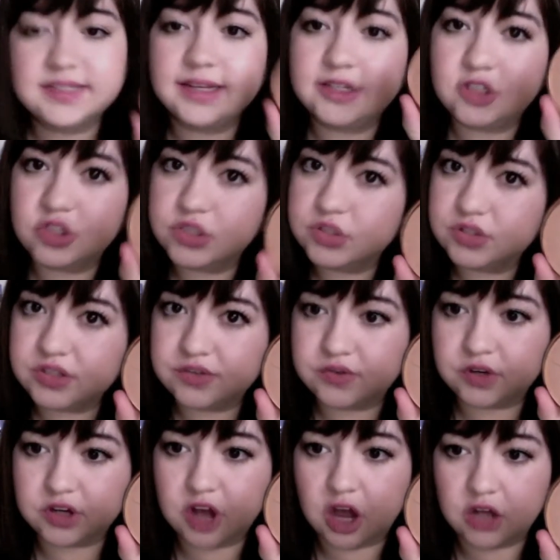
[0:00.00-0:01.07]
I just use it for
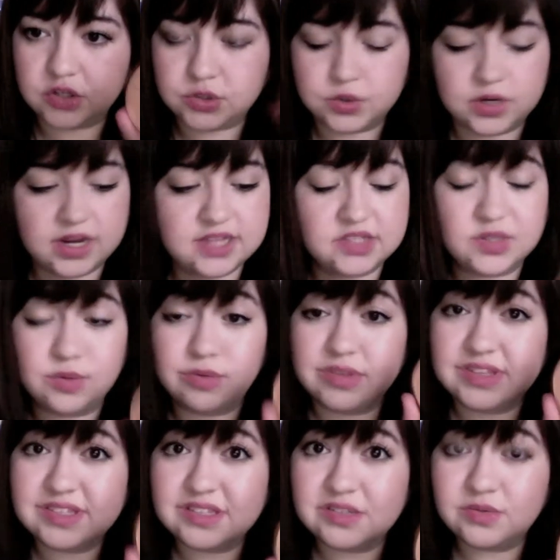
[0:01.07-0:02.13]
contour, and so
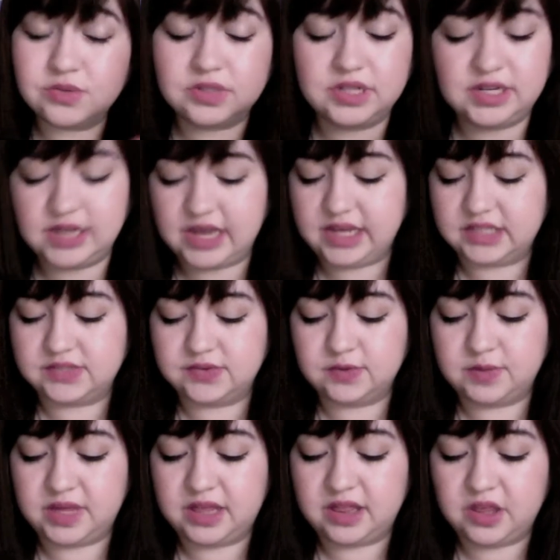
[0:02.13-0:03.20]
this is really nice for me.